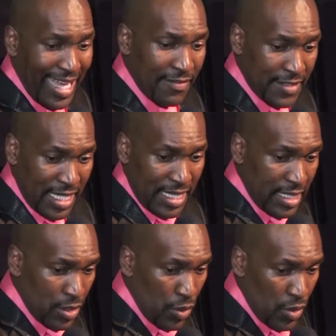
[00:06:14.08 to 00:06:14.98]
after
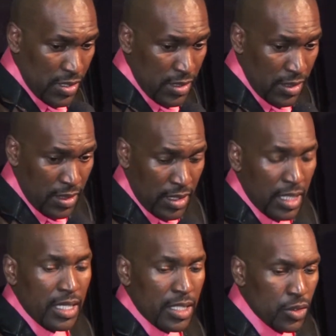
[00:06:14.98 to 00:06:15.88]
that course,
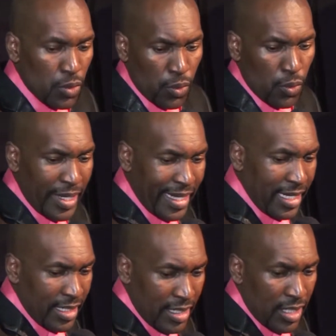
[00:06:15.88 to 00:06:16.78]
you will work
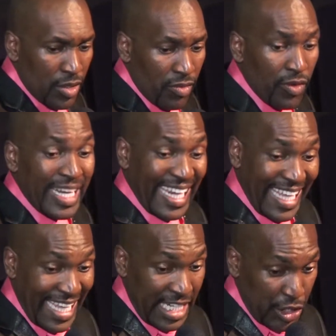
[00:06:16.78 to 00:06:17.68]
for an
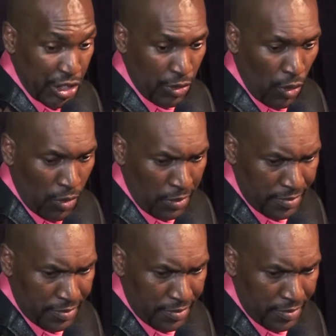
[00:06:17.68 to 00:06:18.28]
NGO.